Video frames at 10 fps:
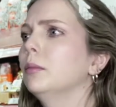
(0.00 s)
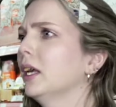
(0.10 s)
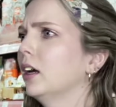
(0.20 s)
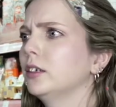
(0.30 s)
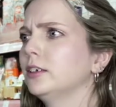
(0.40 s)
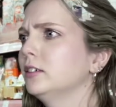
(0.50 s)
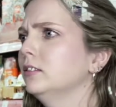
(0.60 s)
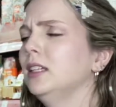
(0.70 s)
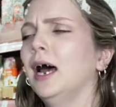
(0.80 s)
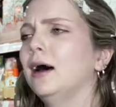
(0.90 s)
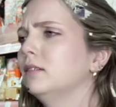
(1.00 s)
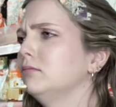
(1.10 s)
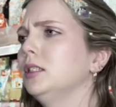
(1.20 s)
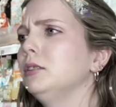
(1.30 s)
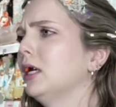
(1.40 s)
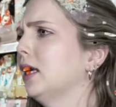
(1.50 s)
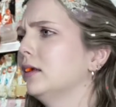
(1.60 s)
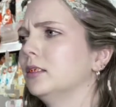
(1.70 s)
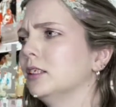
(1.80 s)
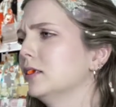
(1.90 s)
my gosh. Yeah, you take
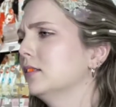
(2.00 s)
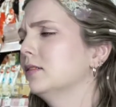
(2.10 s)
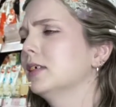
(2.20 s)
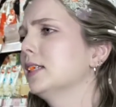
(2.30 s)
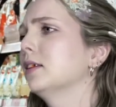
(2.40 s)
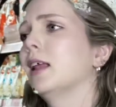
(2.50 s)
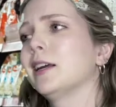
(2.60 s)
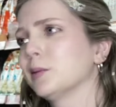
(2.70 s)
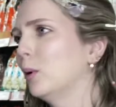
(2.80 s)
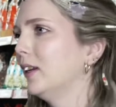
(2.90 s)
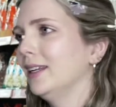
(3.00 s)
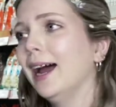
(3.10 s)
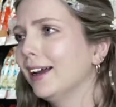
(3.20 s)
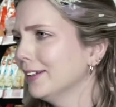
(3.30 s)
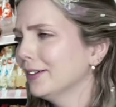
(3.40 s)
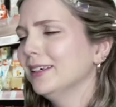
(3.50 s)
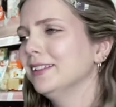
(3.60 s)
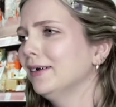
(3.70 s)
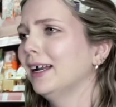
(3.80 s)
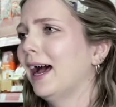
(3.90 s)
it. It's, it's the last one. Yeah, you think
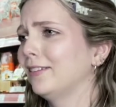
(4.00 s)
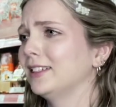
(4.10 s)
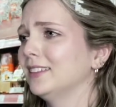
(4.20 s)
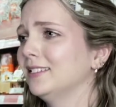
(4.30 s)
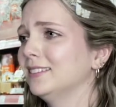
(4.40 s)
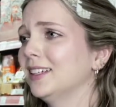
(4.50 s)
you can have it.